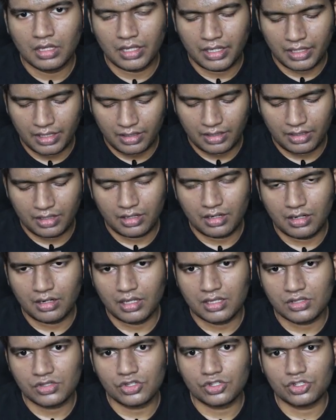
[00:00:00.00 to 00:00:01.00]
And then
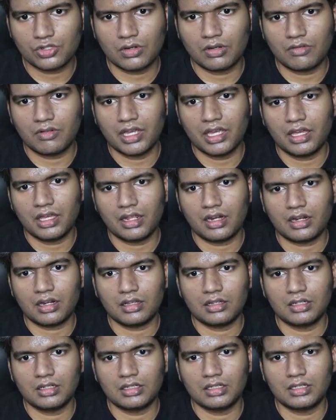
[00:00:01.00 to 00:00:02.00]
as usual, where
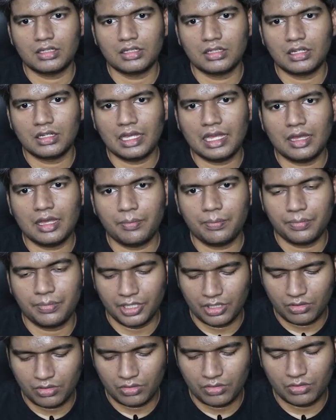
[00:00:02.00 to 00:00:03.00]
app
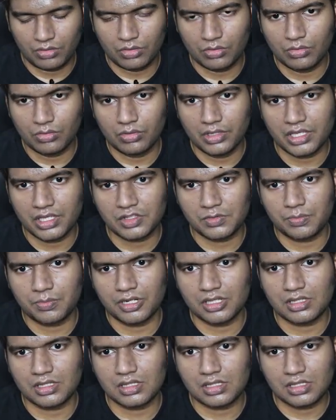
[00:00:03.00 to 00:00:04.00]
equal to
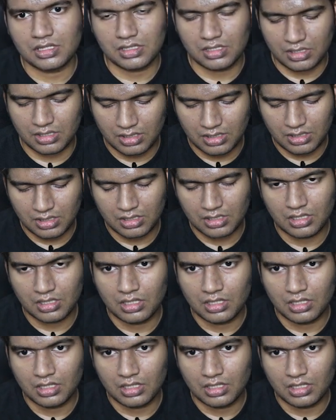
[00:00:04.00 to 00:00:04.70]
express,